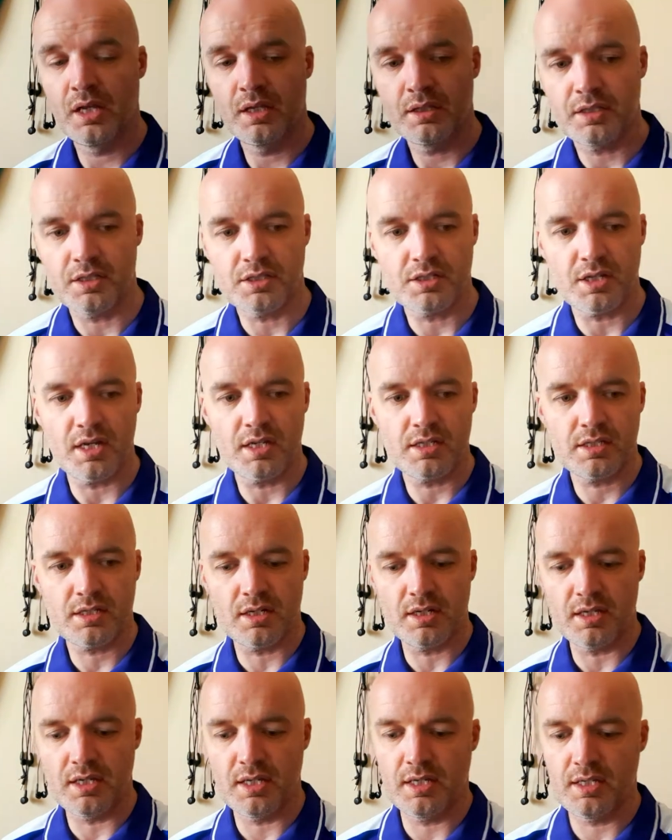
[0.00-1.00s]
The Chaser
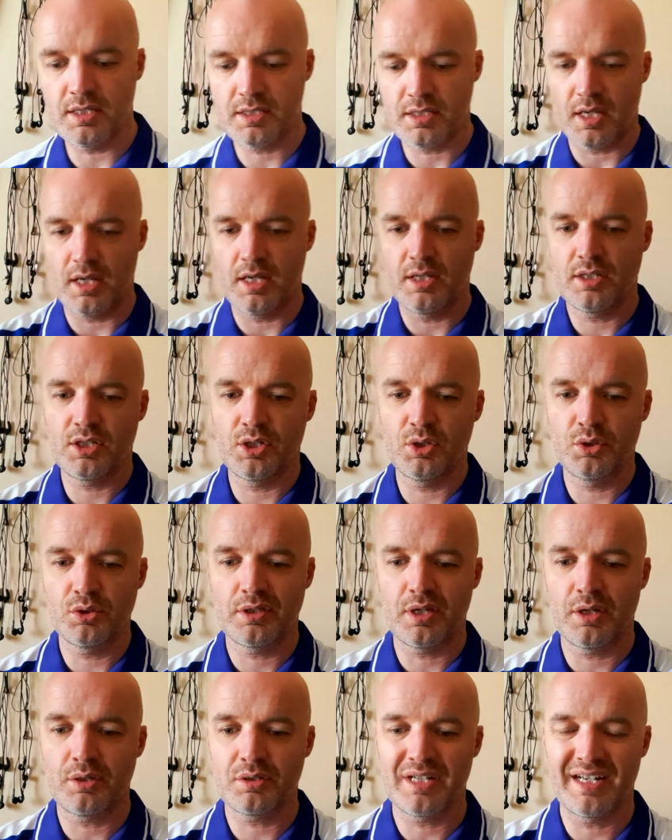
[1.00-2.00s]
is a
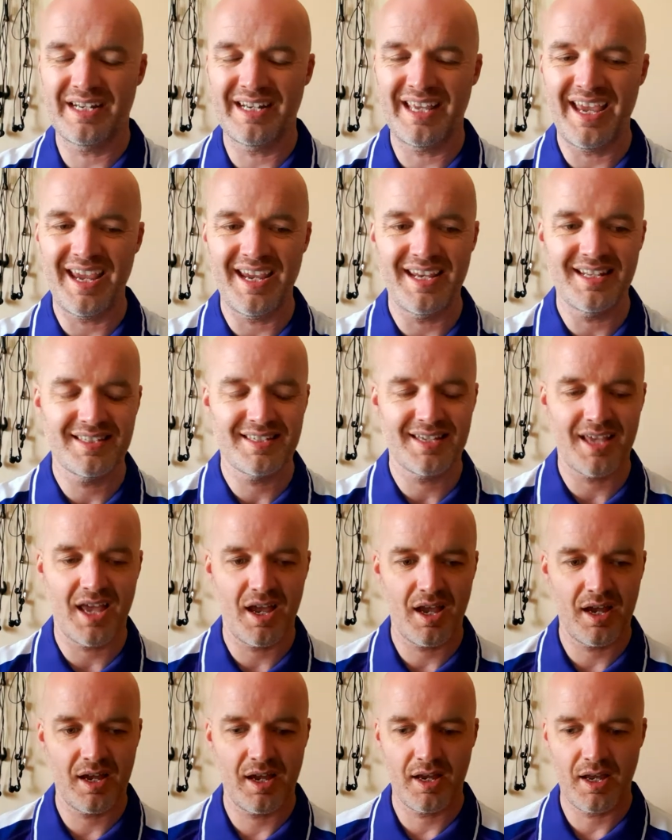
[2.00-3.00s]
2008
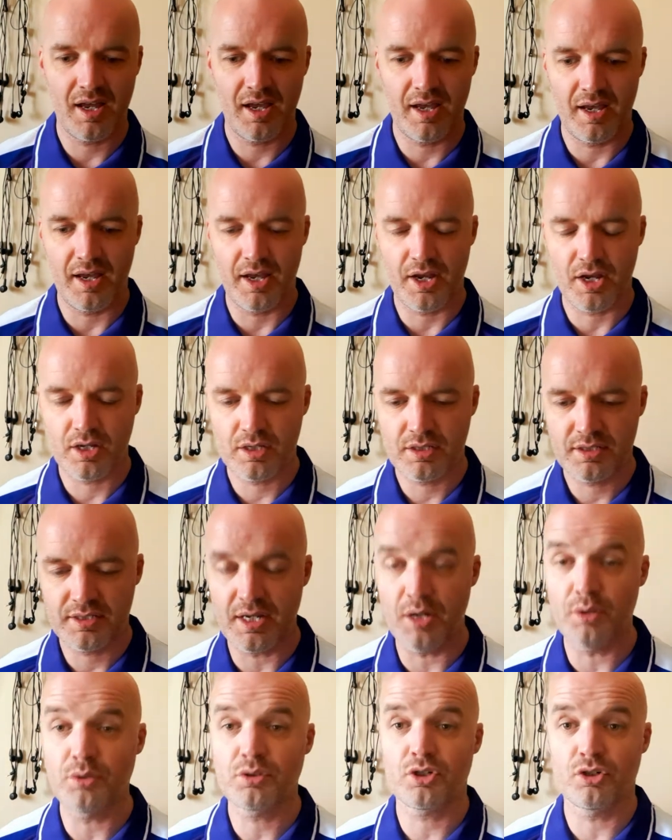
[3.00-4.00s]

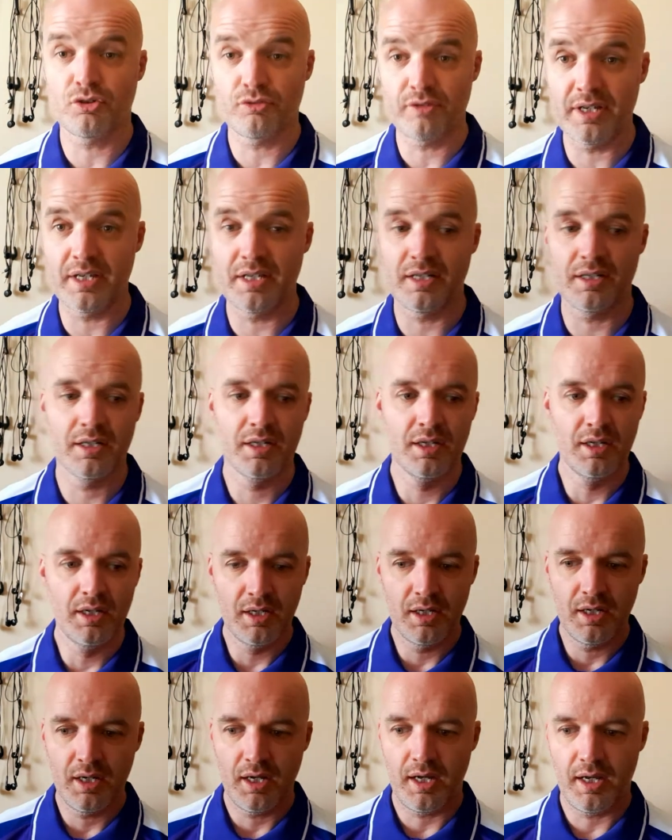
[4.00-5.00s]
South Korean
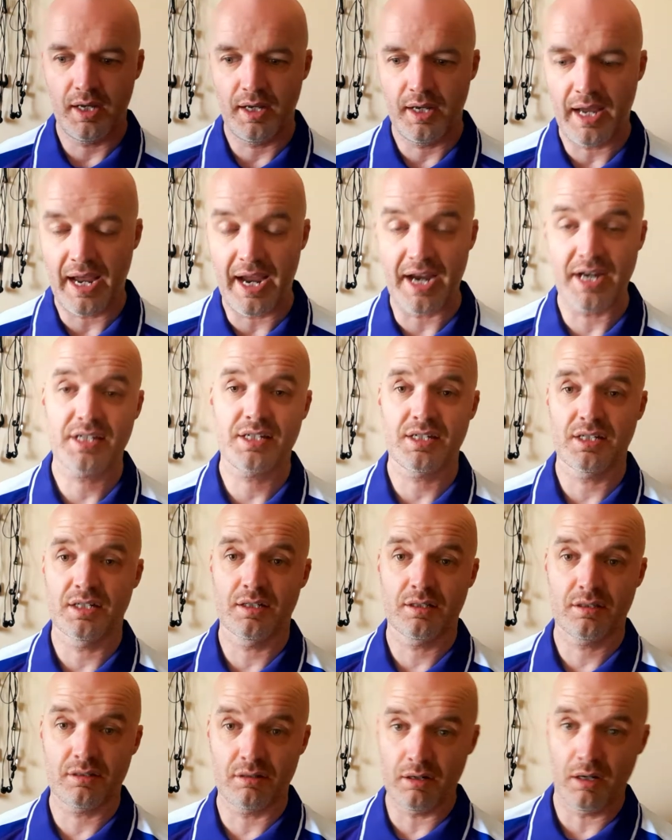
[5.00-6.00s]
action
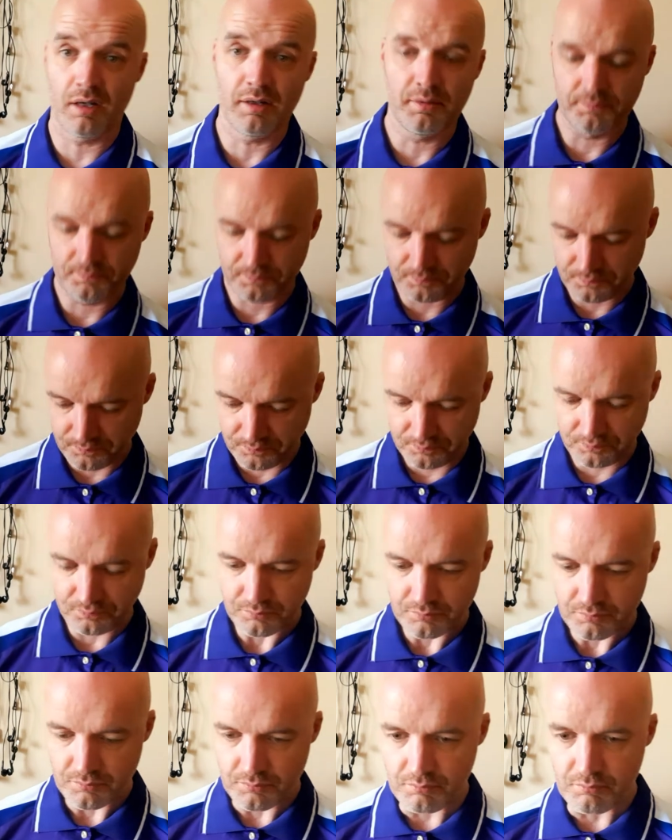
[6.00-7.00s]
thriller.
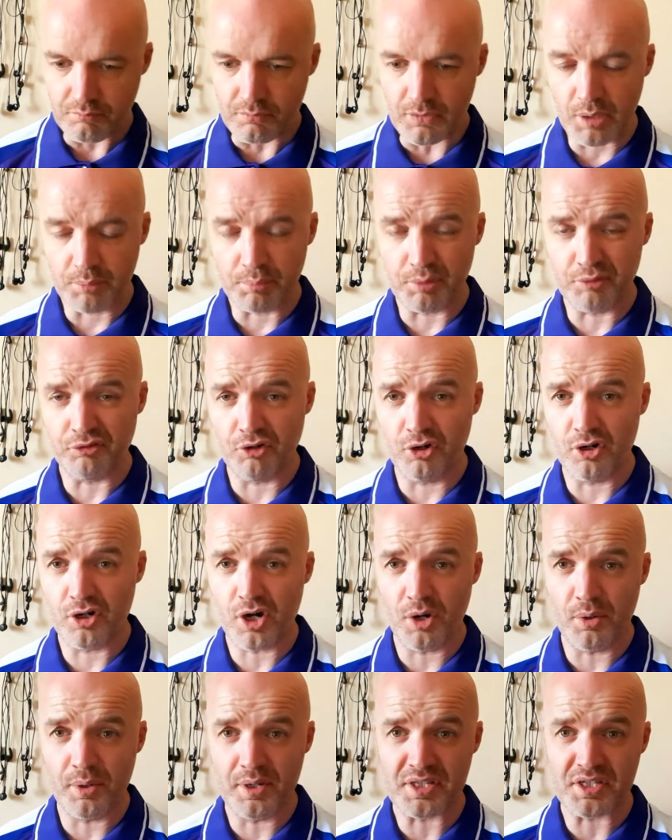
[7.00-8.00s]
Before I
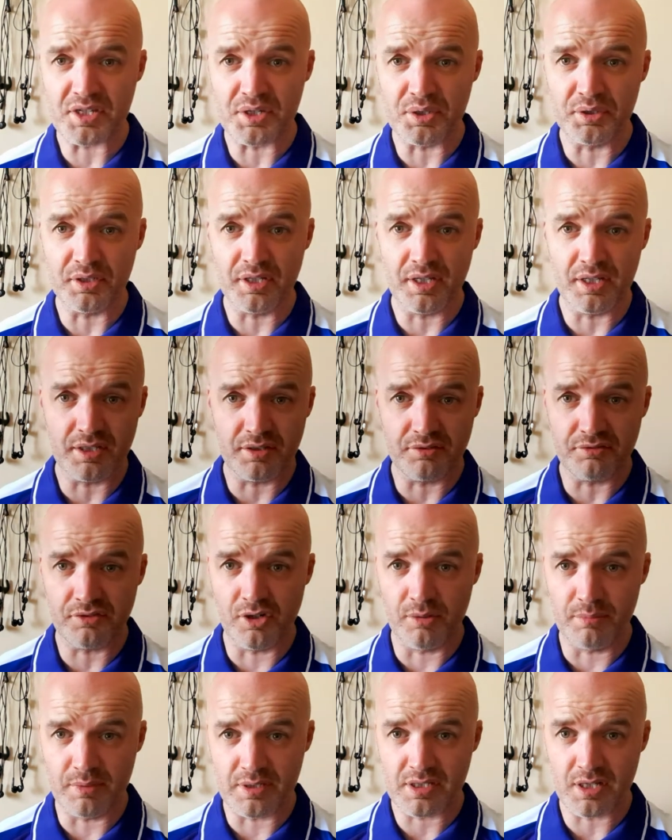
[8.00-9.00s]
go into the
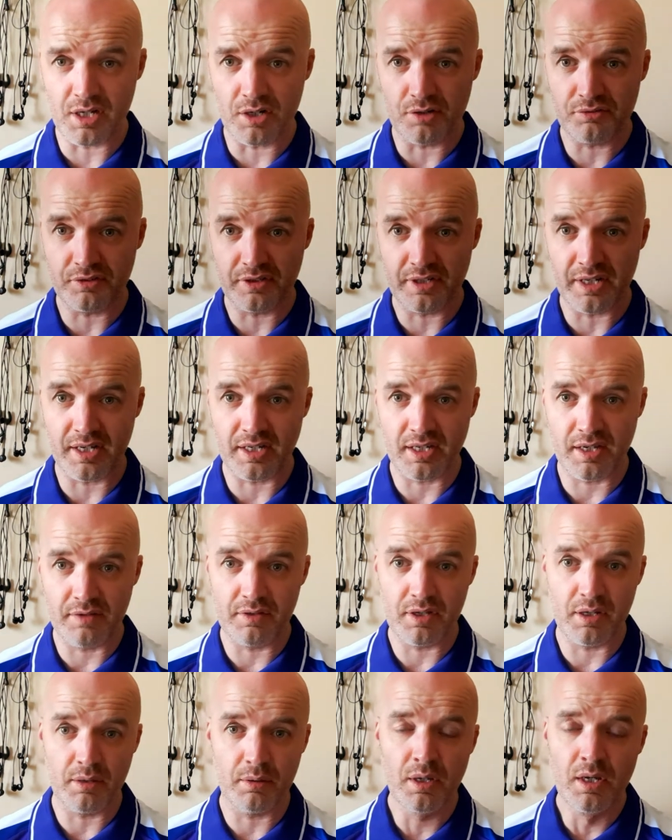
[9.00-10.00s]
film itself and I give
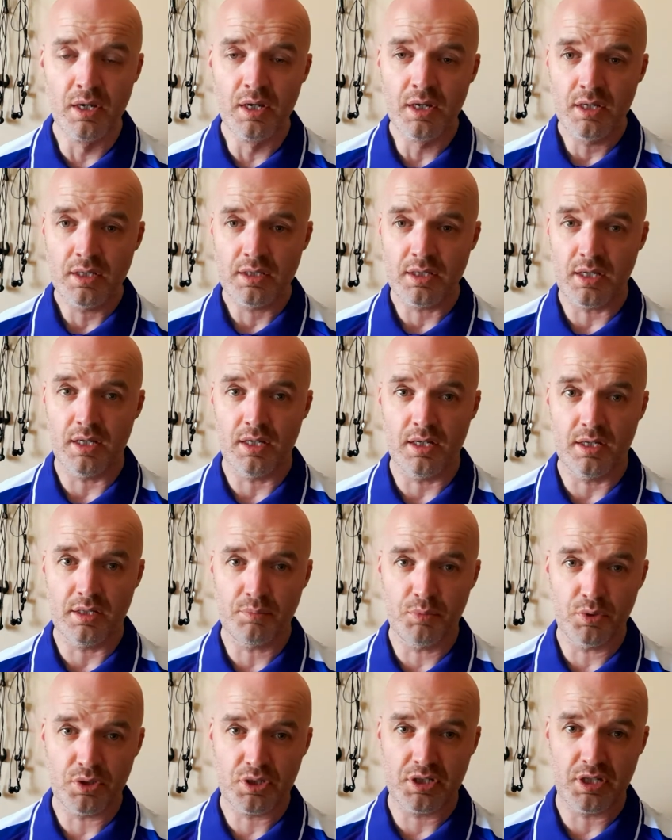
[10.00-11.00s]
you as
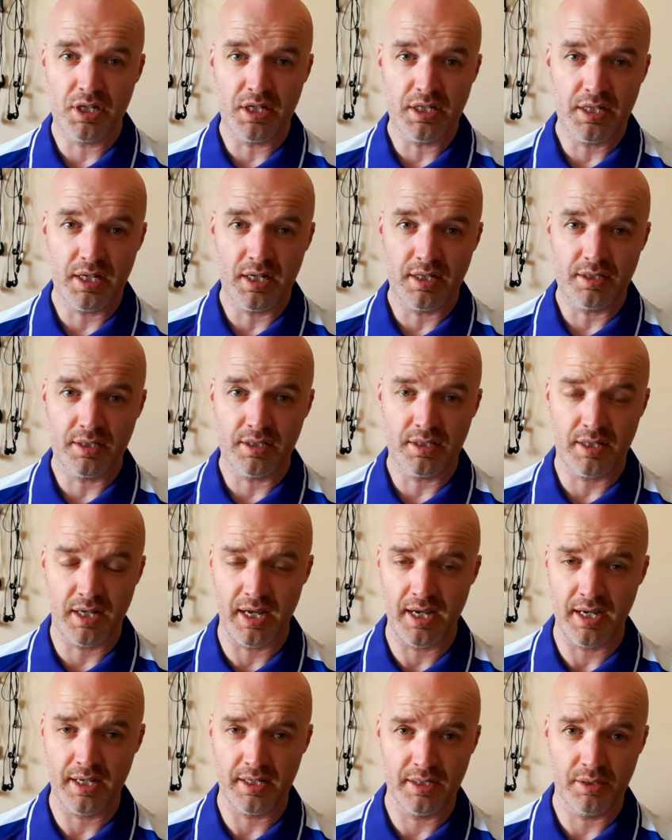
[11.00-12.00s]
much details as I
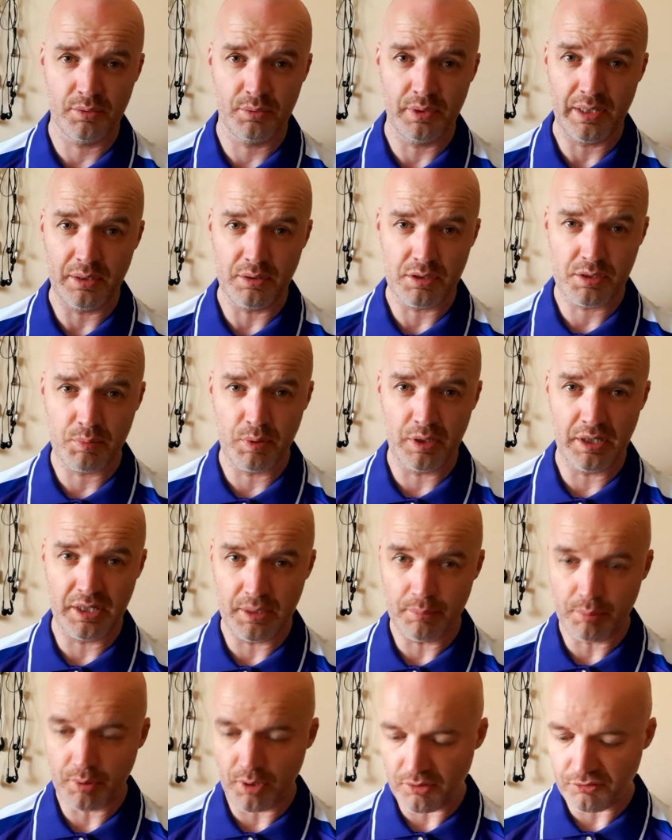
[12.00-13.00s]
can without spoiling the
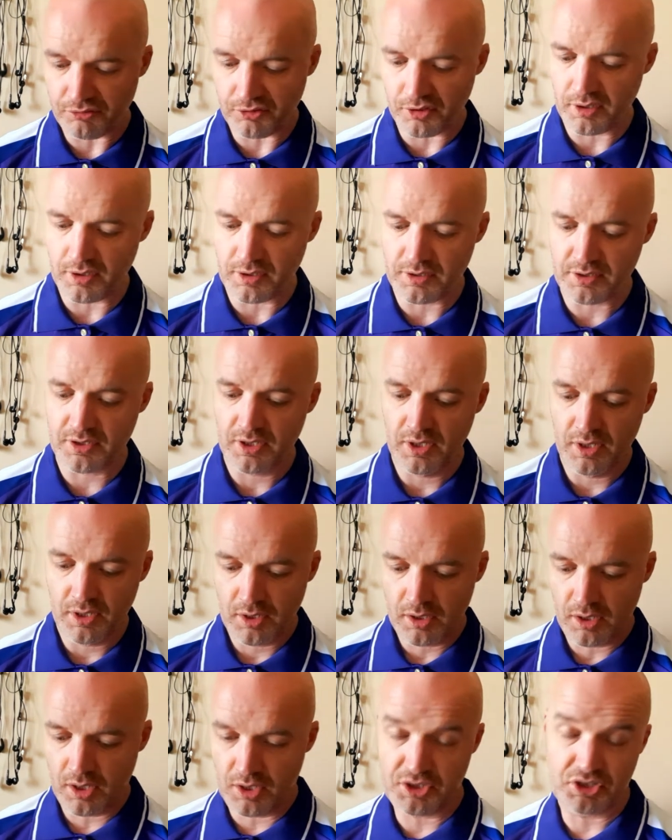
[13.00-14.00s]
plot for you,
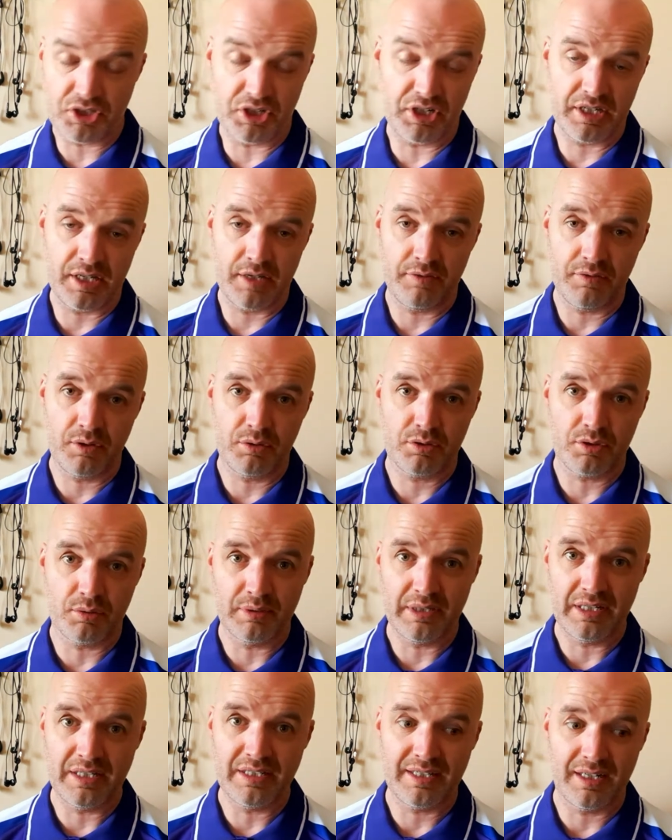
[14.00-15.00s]
I'm just going to give you some
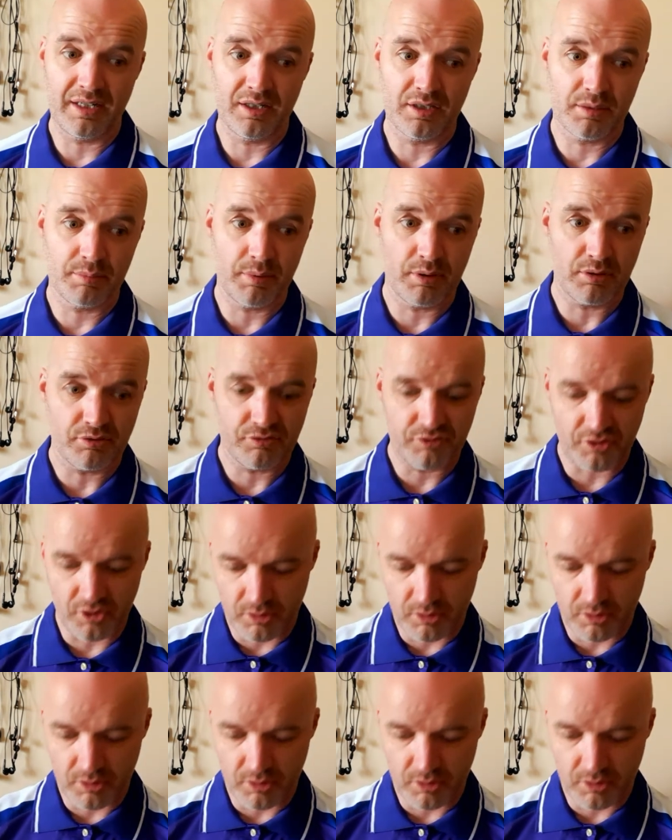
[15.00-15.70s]
details about the film